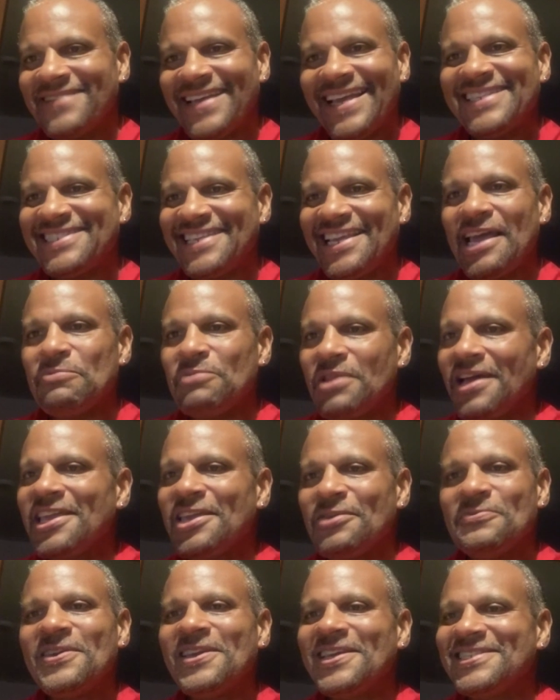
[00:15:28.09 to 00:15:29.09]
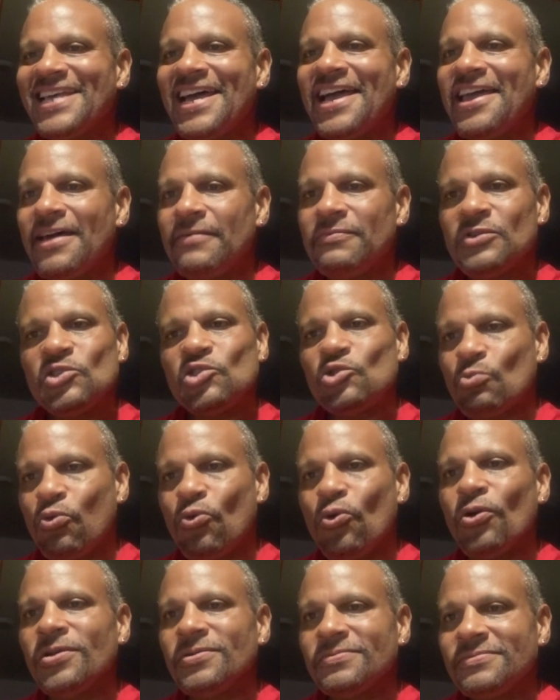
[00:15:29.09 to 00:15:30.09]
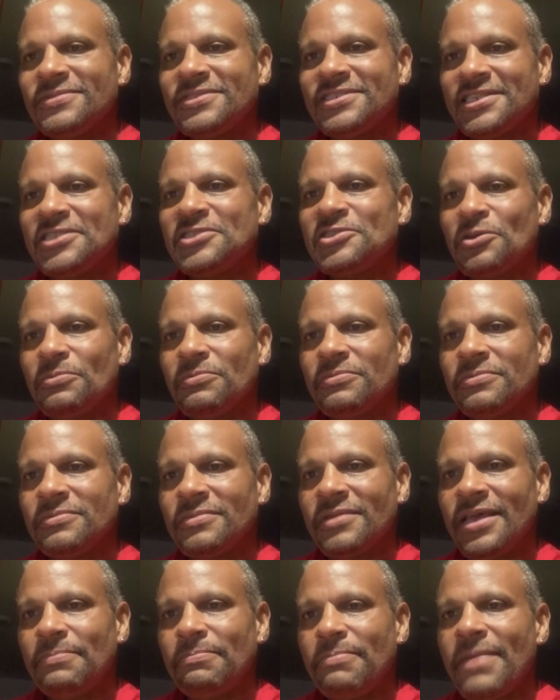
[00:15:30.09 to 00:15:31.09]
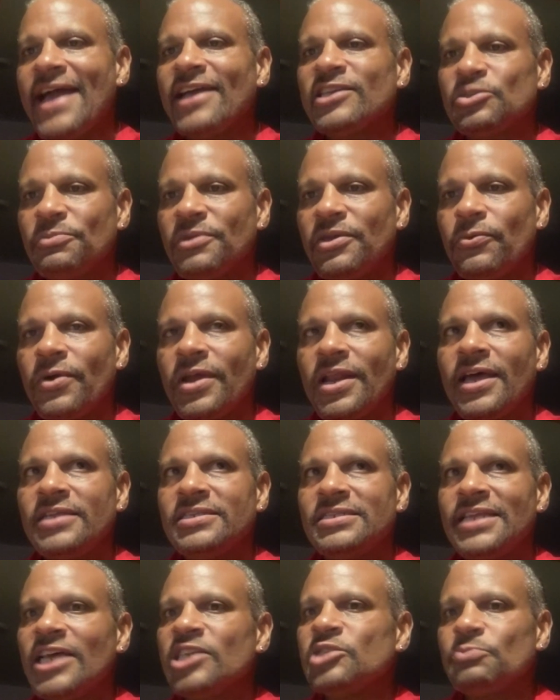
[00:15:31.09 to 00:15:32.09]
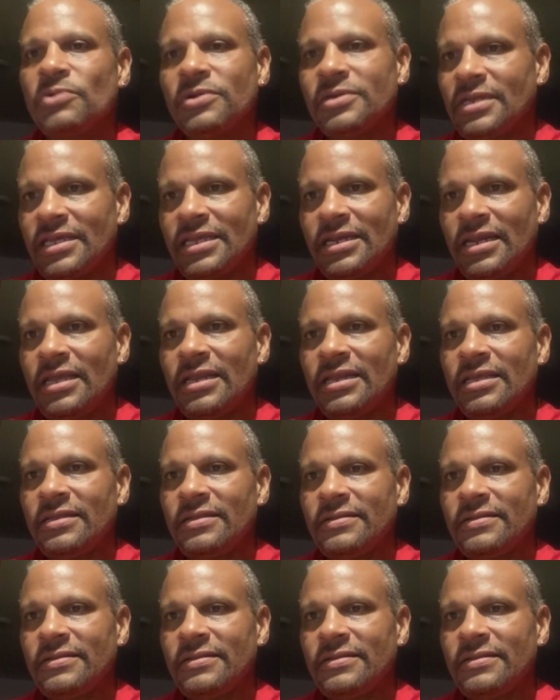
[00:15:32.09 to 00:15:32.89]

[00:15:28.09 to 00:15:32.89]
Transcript: I say I'm lucky because I have the support system that backs me when I desperately need it.